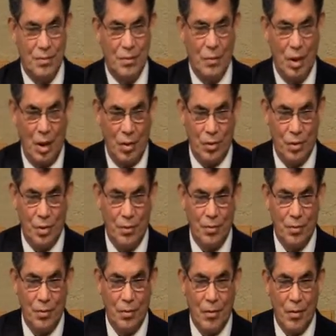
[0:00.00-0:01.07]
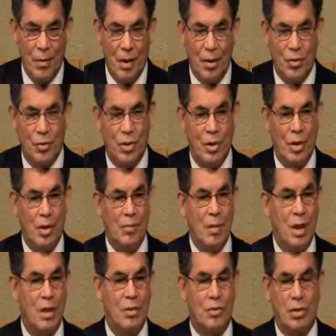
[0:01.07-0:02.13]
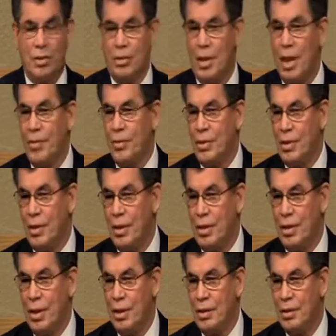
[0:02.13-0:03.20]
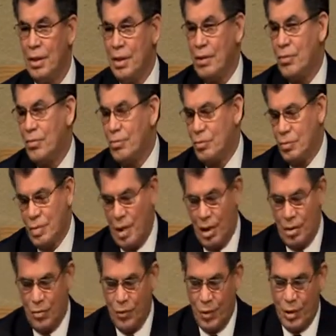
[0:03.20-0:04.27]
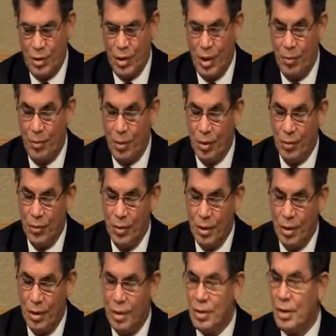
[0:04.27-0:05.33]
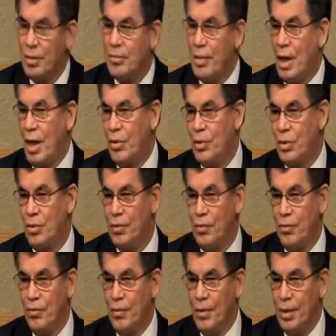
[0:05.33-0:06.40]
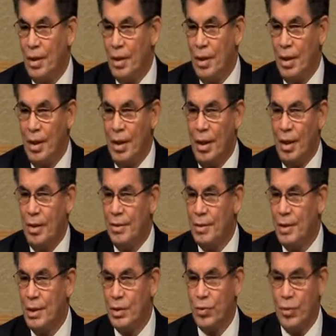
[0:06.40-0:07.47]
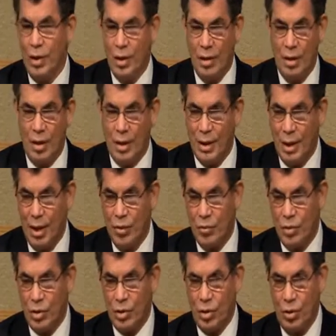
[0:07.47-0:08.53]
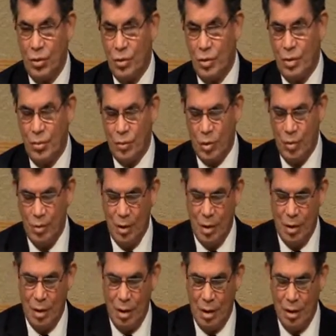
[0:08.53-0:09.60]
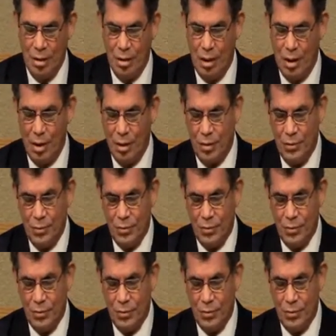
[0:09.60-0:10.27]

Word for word: Yes? So there are many statements like that. Another text, for example, is in Matthew. Uh, this one, again, was shown to, to me the other night,